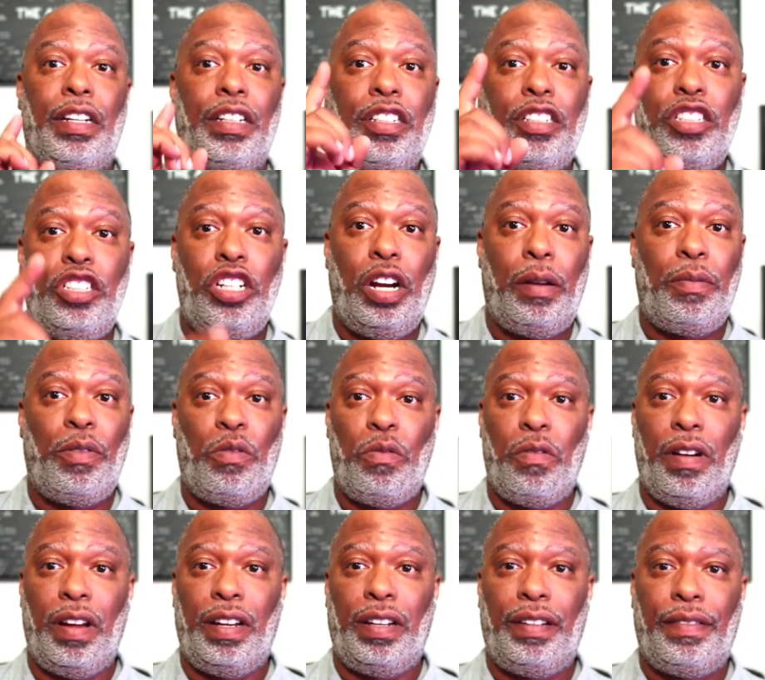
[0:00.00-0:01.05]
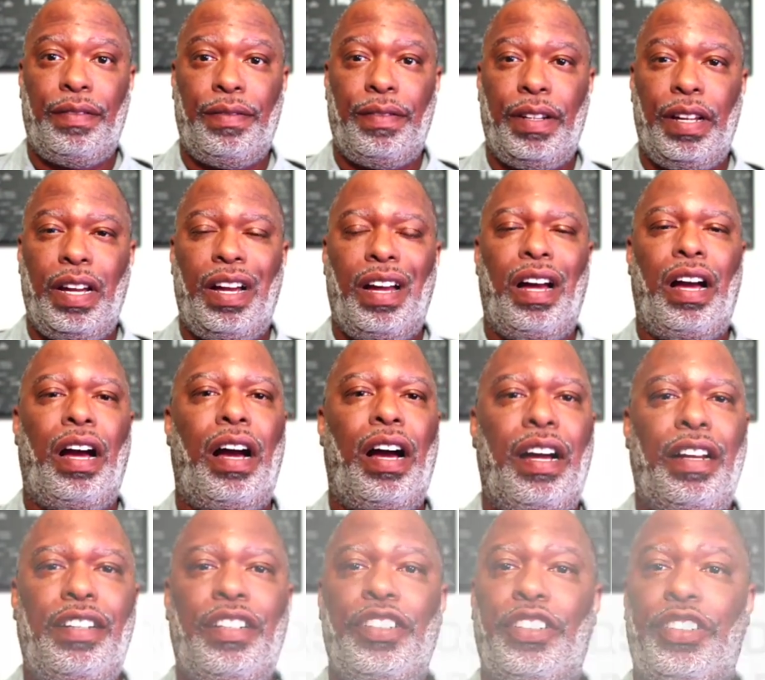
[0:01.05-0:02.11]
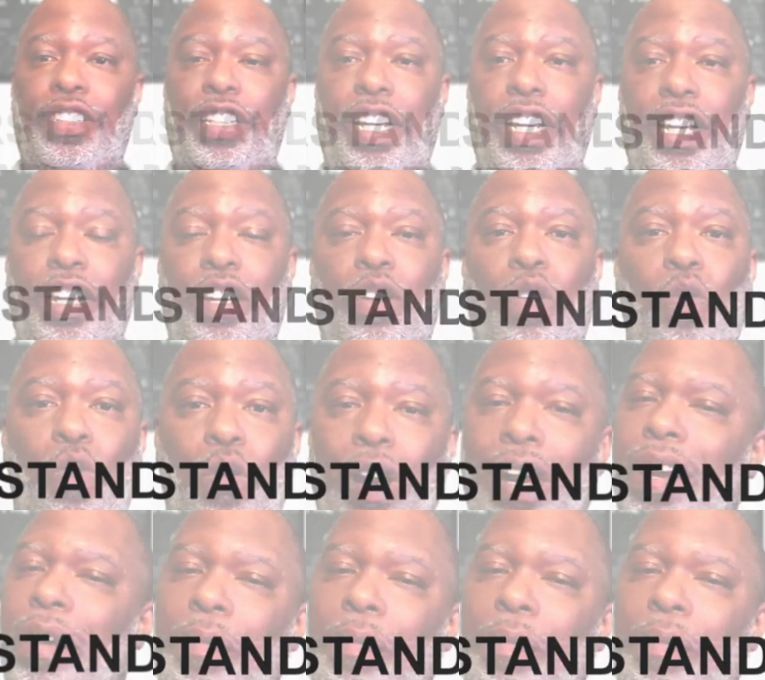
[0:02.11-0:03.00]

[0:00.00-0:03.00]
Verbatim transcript: Number one, understand what a